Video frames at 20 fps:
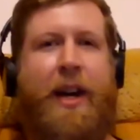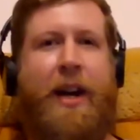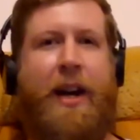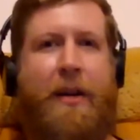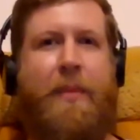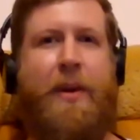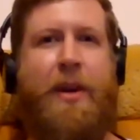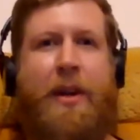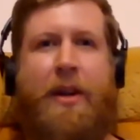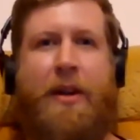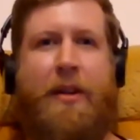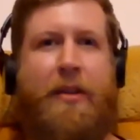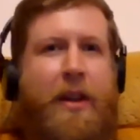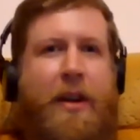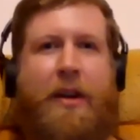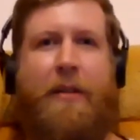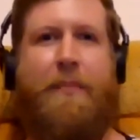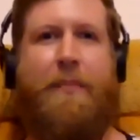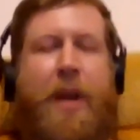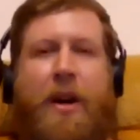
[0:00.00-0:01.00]
Um, that
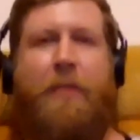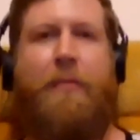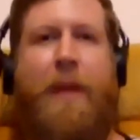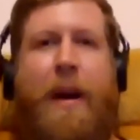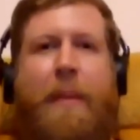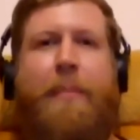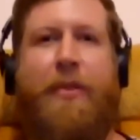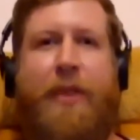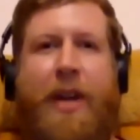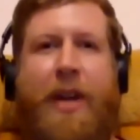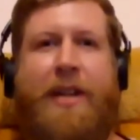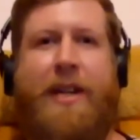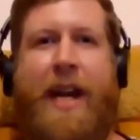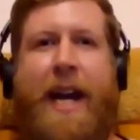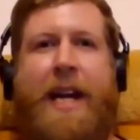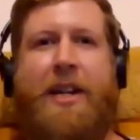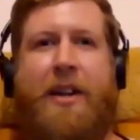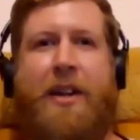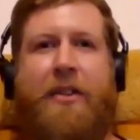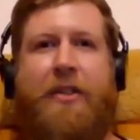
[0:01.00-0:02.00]
are you know
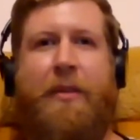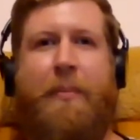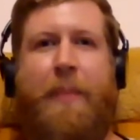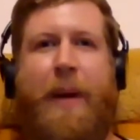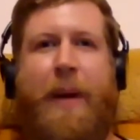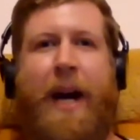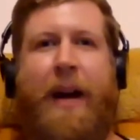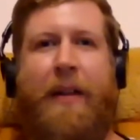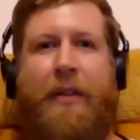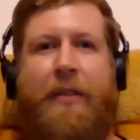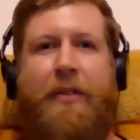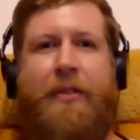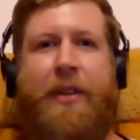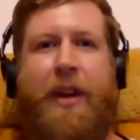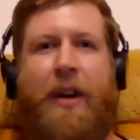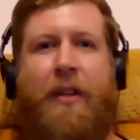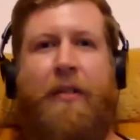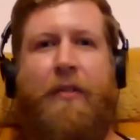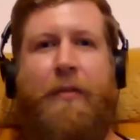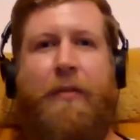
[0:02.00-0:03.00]
representations about the
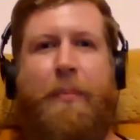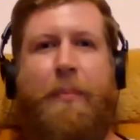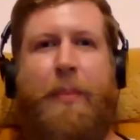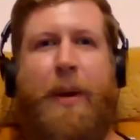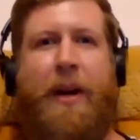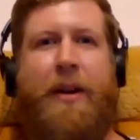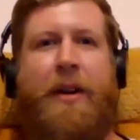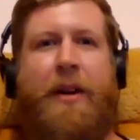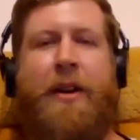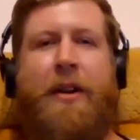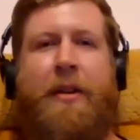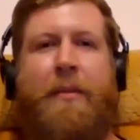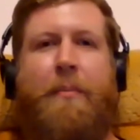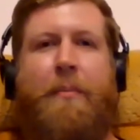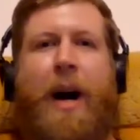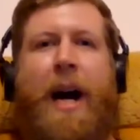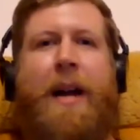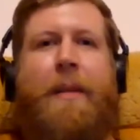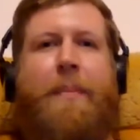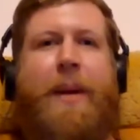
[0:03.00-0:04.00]
self but
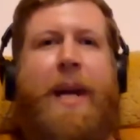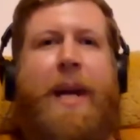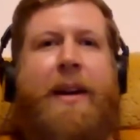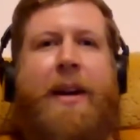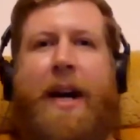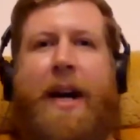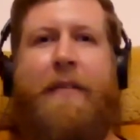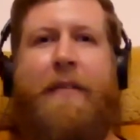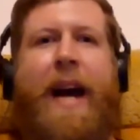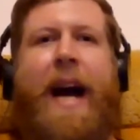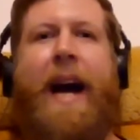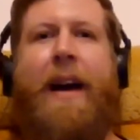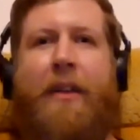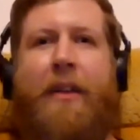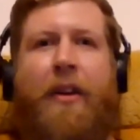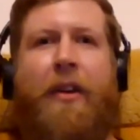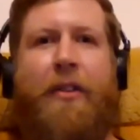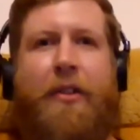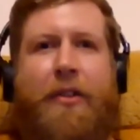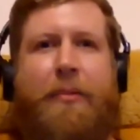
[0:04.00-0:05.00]
might be kind of at
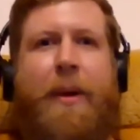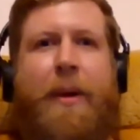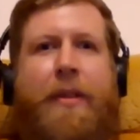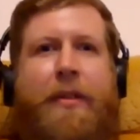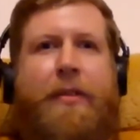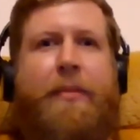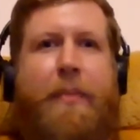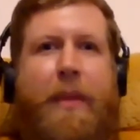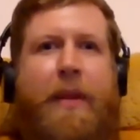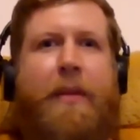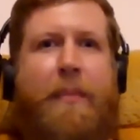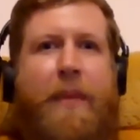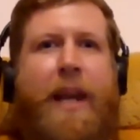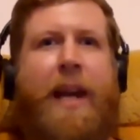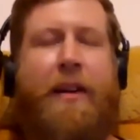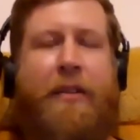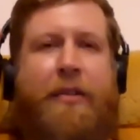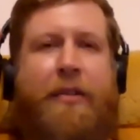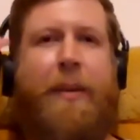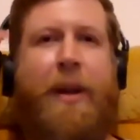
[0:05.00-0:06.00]
odds with the, the
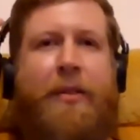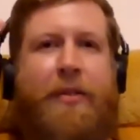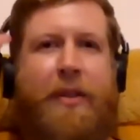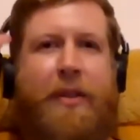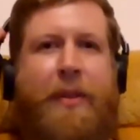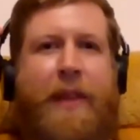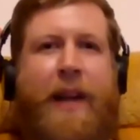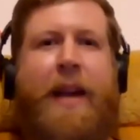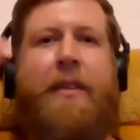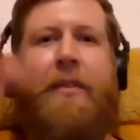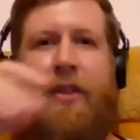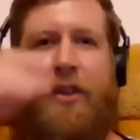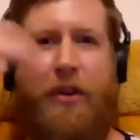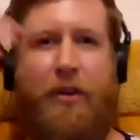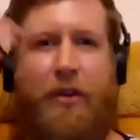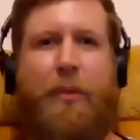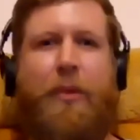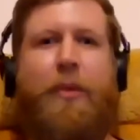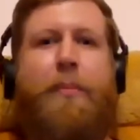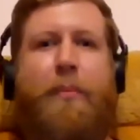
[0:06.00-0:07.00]
explicit things that
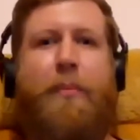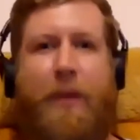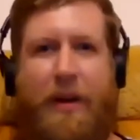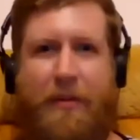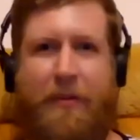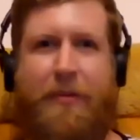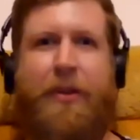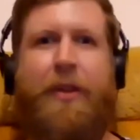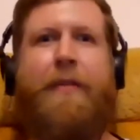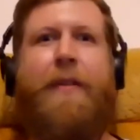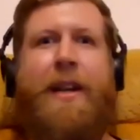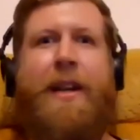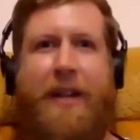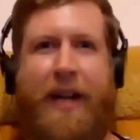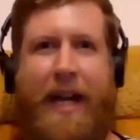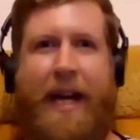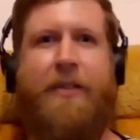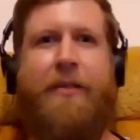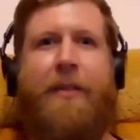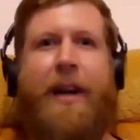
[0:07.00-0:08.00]
you would sort of
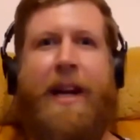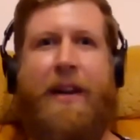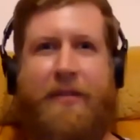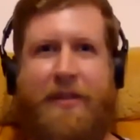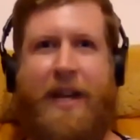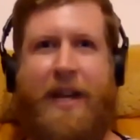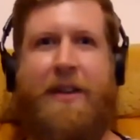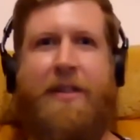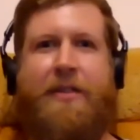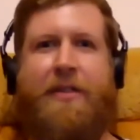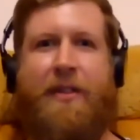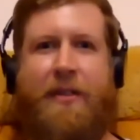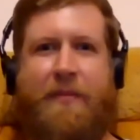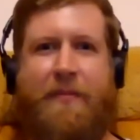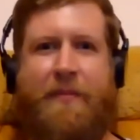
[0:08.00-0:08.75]
intellectually assent to